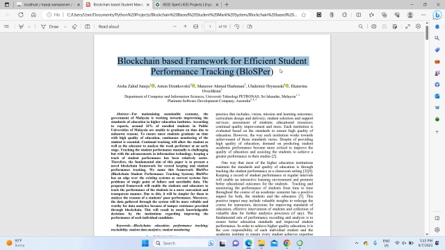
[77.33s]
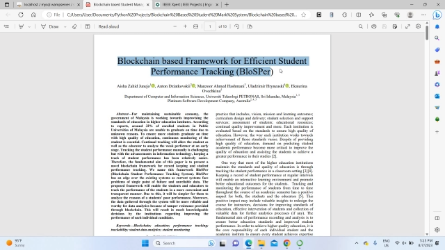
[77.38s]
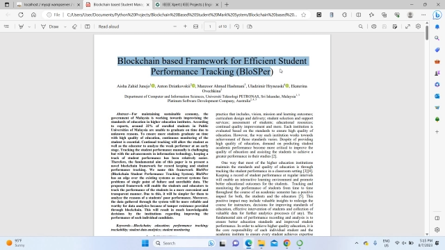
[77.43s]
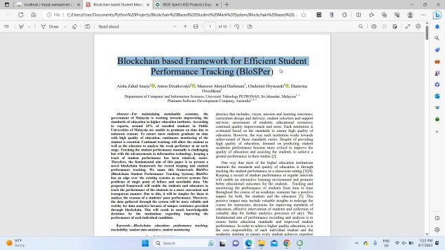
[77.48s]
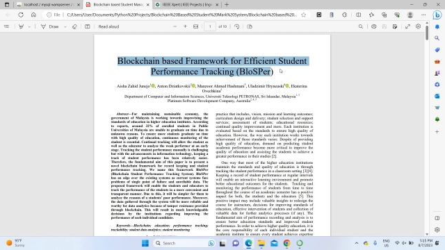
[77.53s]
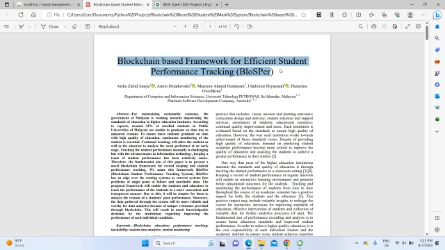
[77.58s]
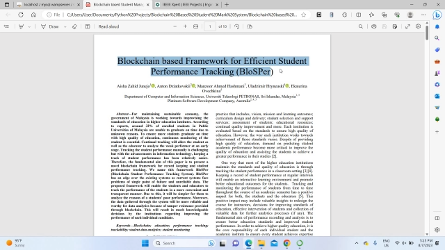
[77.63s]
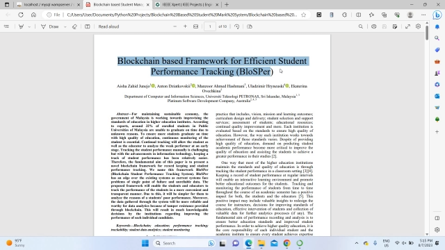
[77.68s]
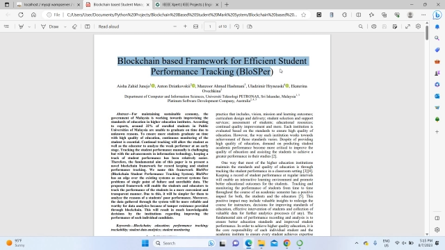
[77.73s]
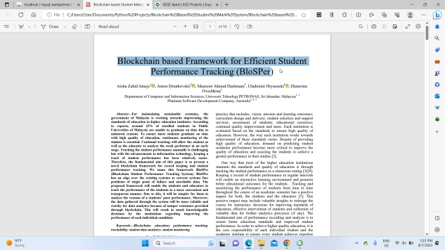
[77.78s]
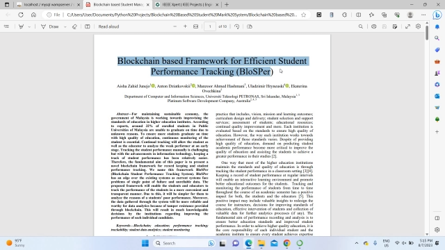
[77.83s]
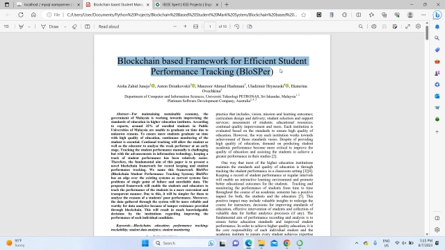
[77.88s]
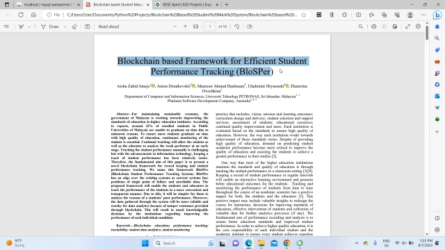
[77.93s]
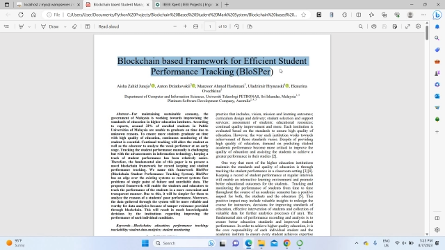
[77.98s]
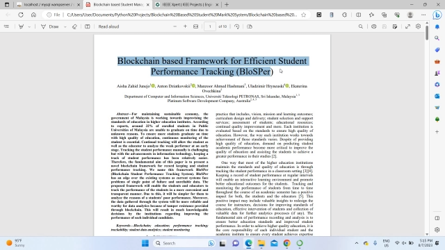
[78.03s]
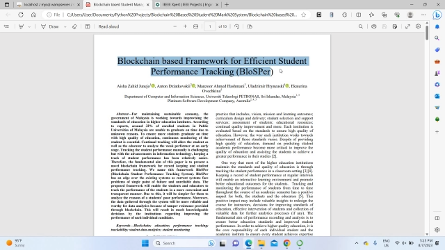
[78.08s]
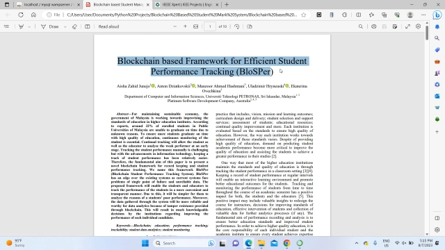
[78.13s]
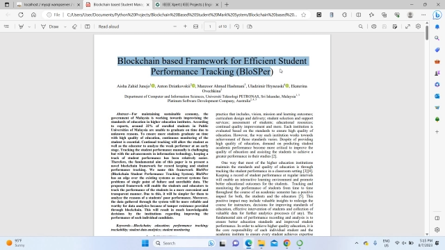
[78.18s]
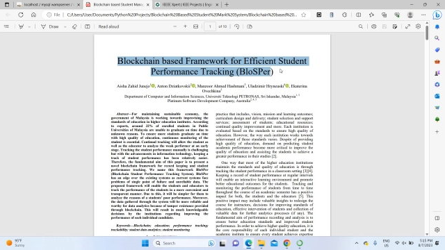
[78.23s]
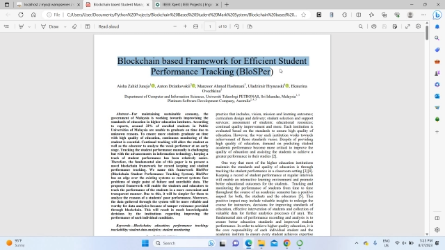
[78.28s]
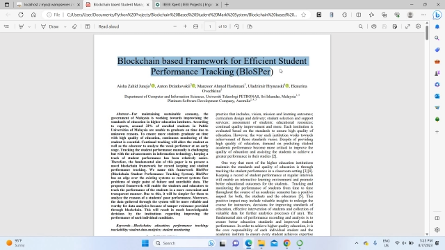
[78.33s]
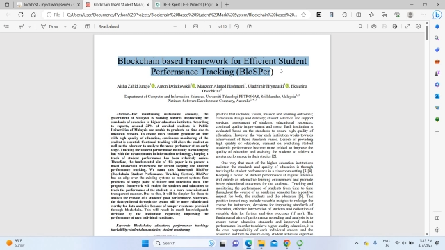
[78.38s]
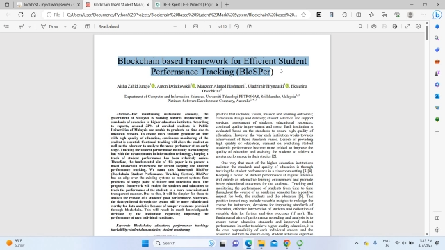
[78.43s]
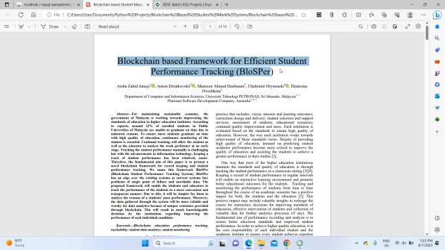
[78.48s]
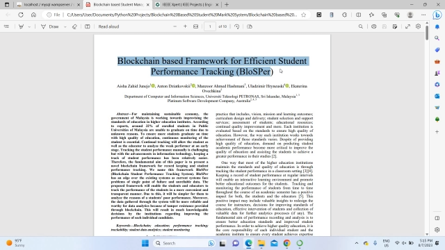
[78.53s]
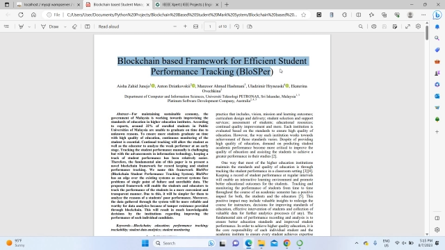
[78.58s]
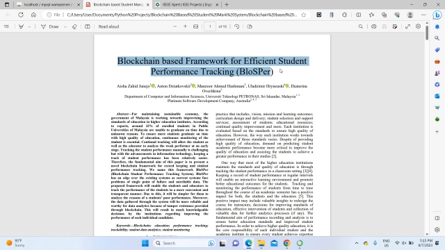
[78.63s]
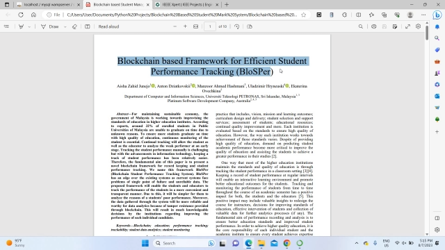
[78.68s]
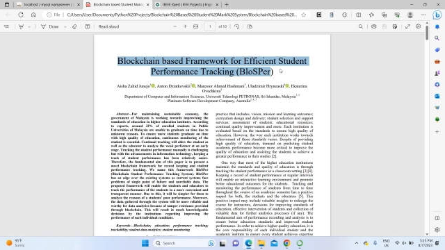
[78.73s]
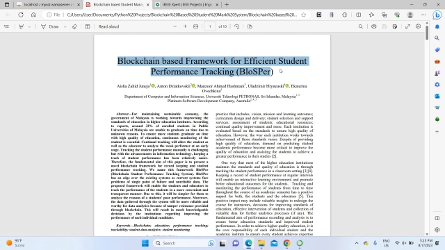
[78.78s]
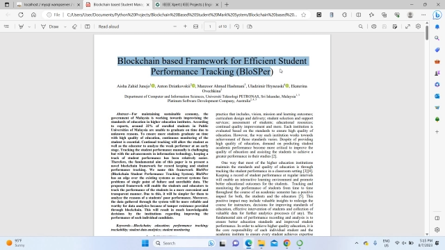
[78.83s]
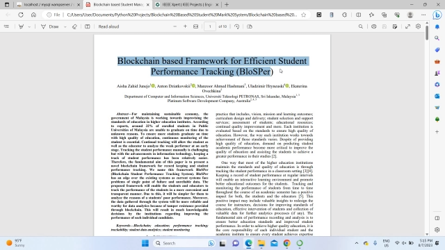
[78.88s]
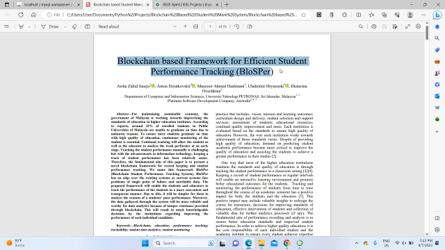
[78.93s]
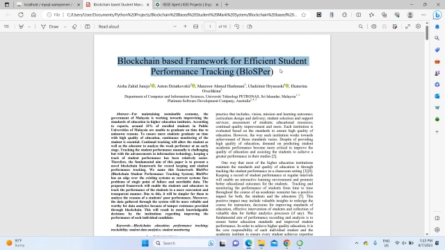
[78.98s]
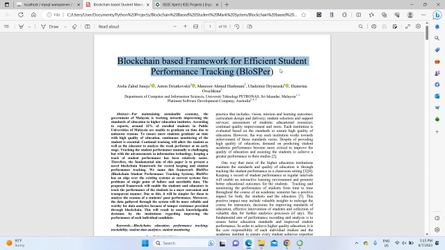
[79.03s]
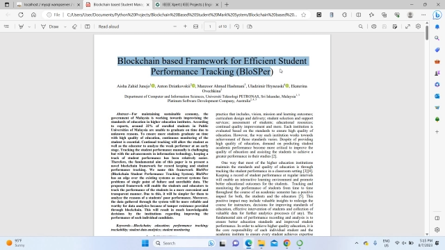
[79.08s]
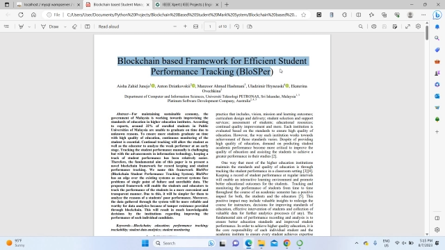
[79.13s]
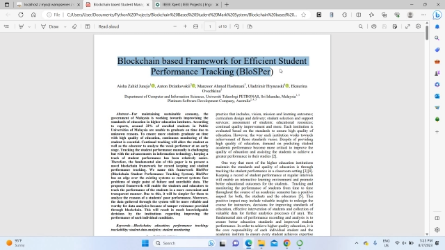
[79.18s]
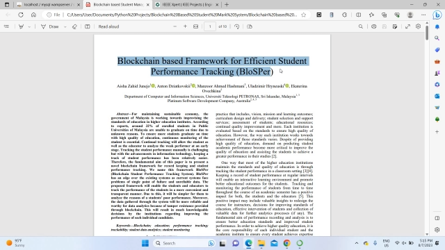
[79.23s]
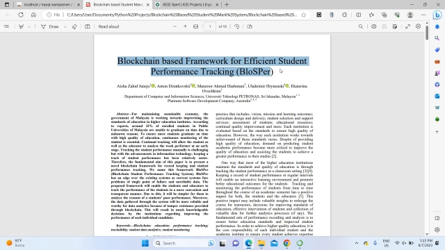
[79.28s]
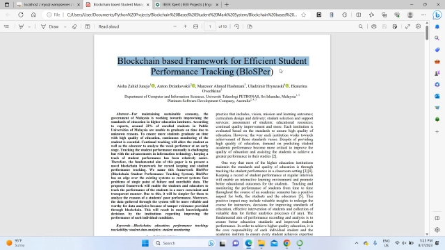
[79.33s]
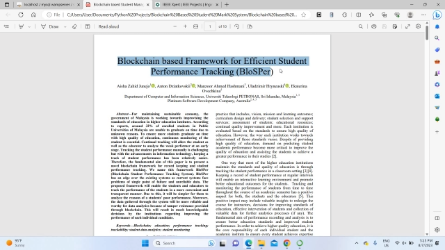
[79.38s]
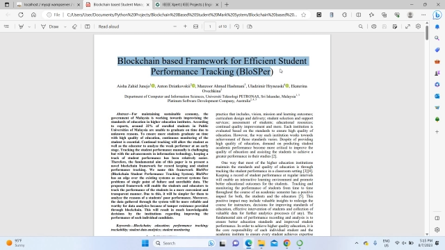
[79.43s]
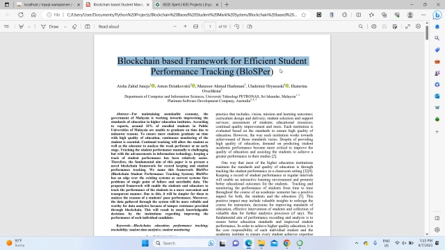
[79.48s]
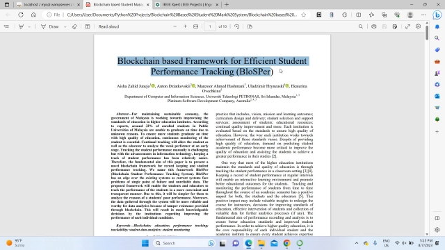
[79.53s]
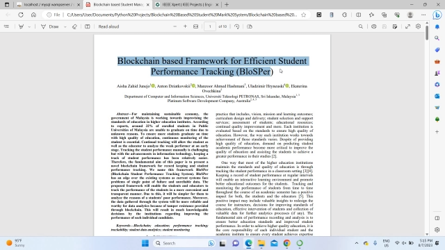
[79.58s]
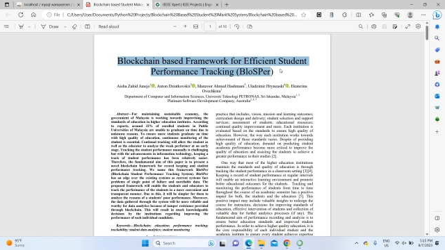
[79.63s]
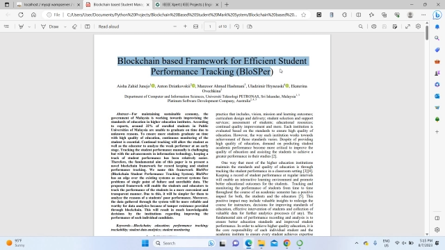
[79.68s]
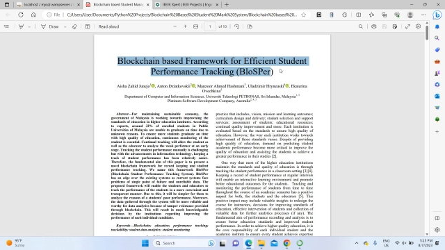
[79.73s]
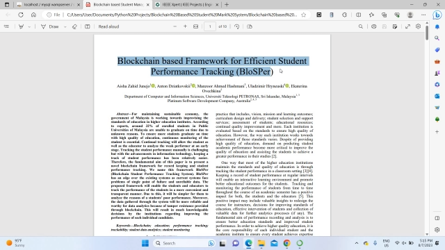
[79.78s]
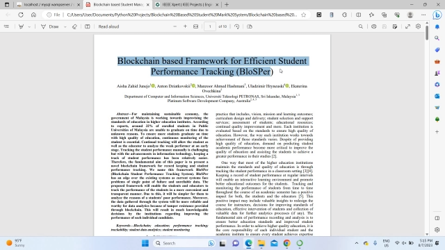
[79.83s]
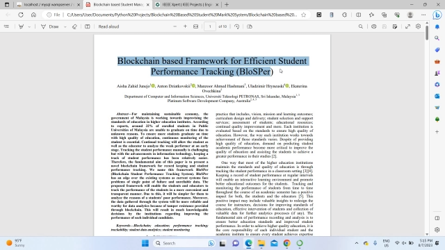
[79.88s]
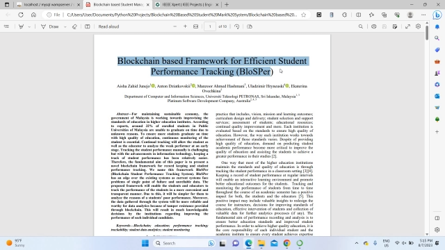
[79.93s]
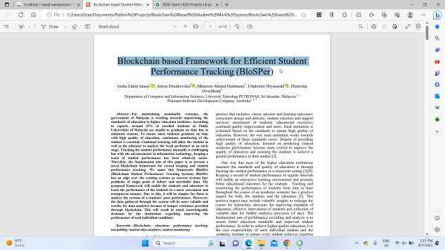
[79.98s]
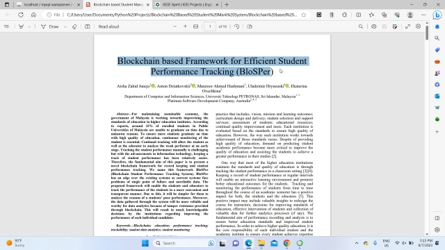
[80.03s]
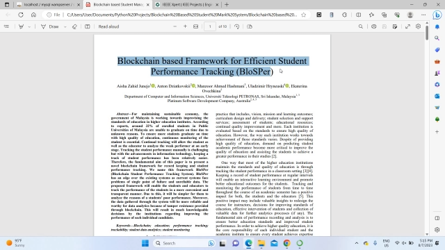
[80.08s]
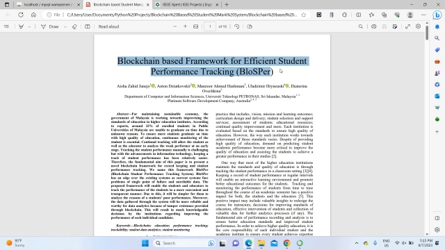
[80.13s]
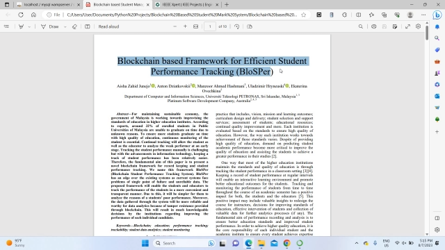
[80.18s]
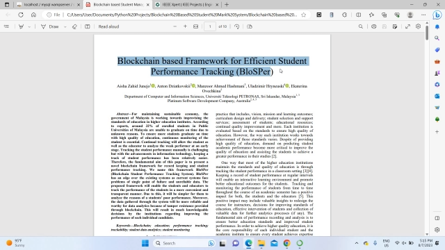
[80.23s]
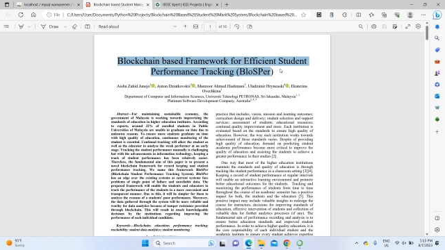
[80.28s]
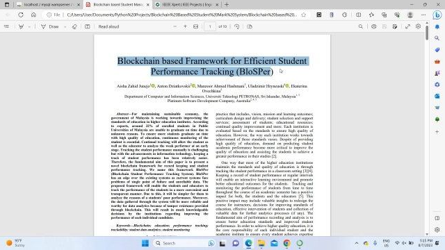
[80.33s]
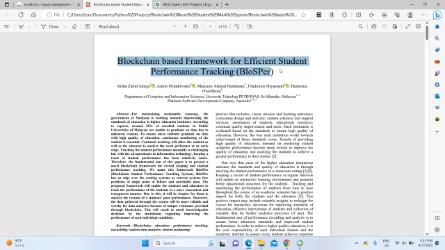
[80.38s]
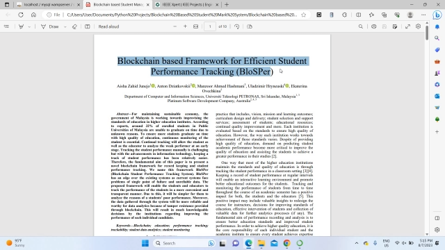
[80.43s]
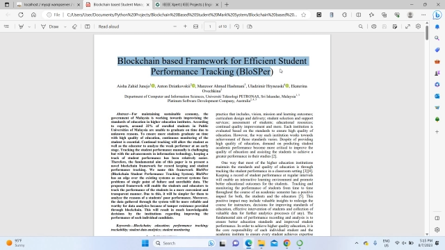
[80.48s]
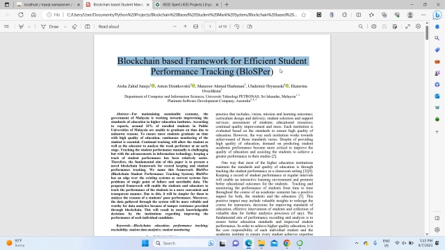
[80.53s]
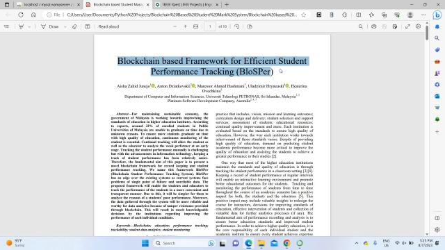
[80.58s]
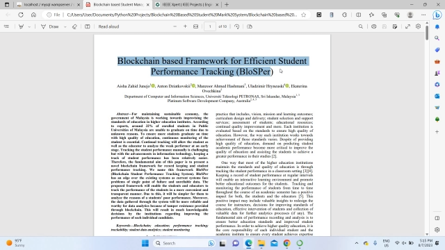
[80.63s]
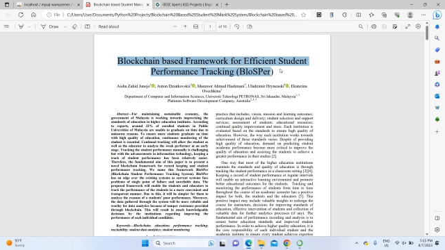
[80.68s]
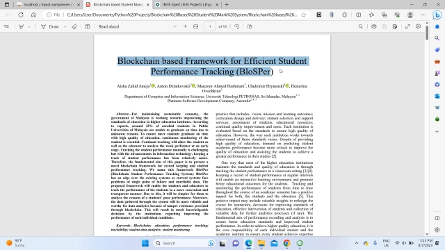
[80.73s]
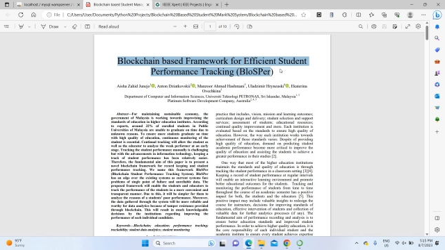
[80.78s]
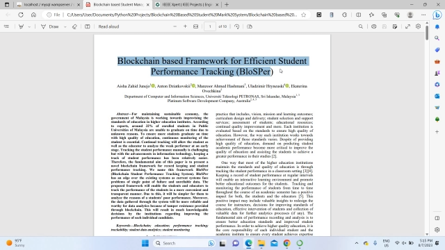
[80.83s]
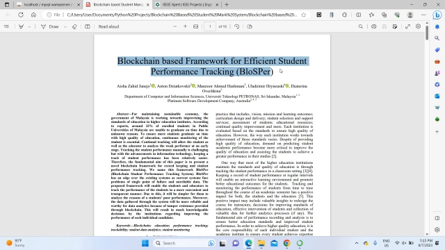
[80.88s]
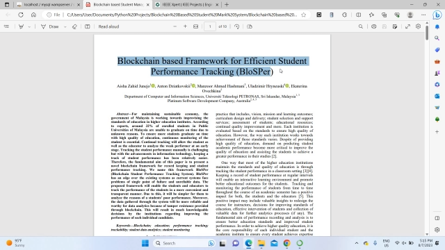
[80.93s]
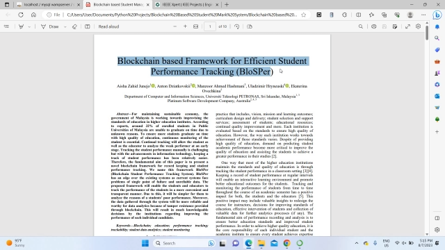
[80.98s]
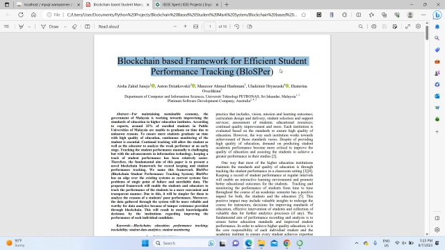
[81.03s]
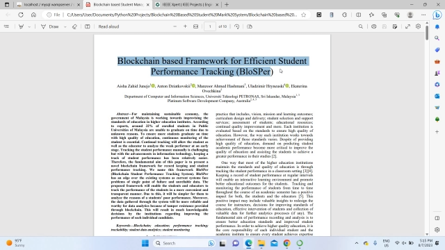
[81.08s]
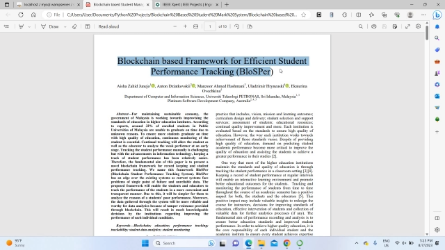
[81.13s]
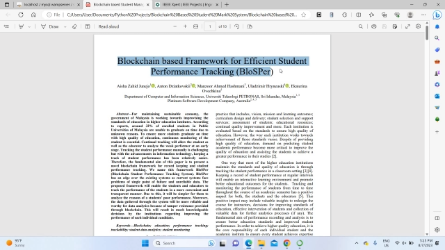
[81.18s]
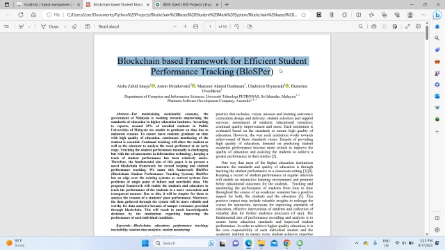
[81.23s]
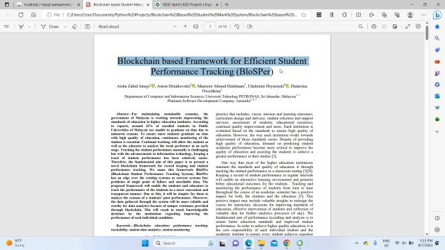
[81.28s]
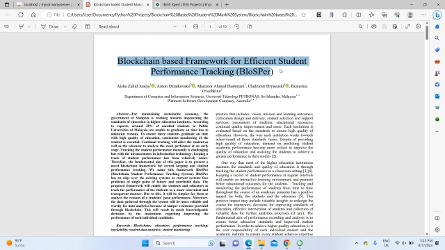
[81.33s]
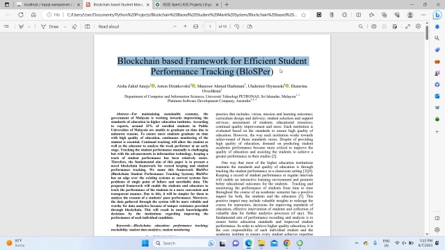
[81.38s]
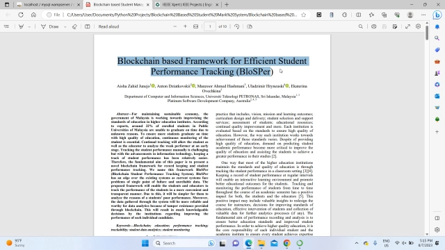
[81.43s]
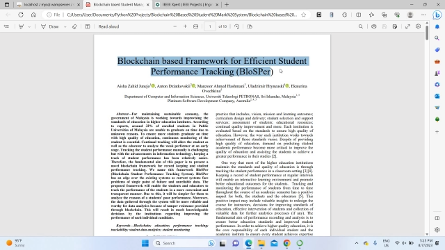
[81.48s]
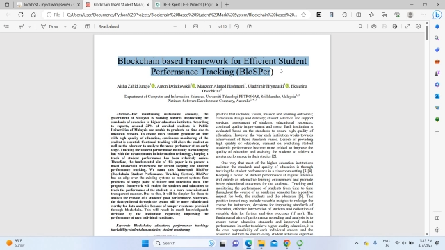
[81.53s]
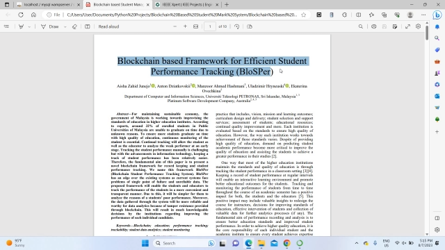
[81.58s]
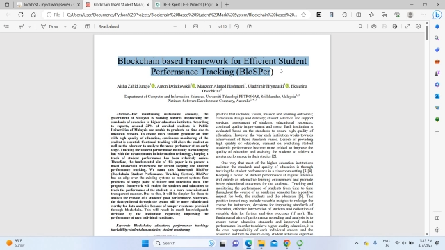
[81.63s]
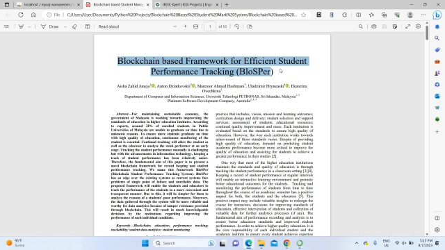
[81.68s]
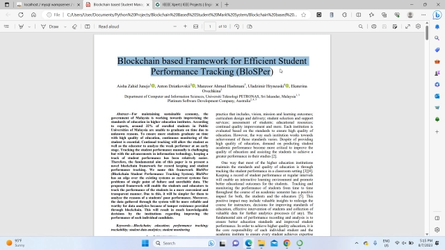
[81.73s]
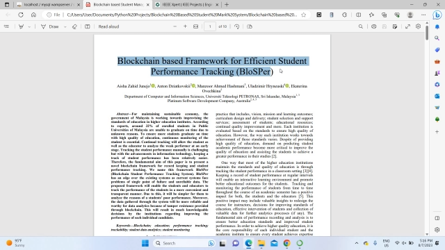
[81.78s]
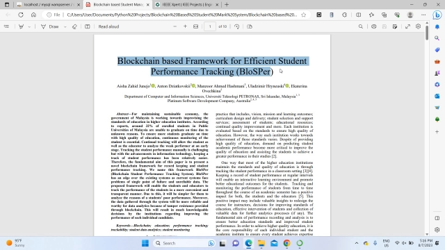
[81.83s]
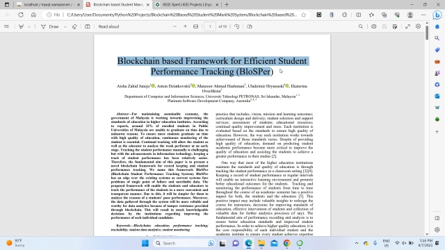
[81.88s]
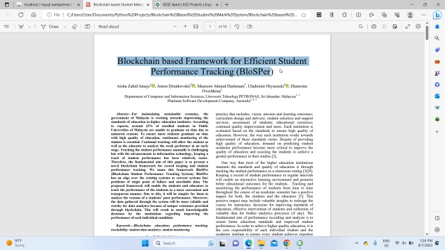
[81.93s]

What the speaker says: [unreadable: no face in view]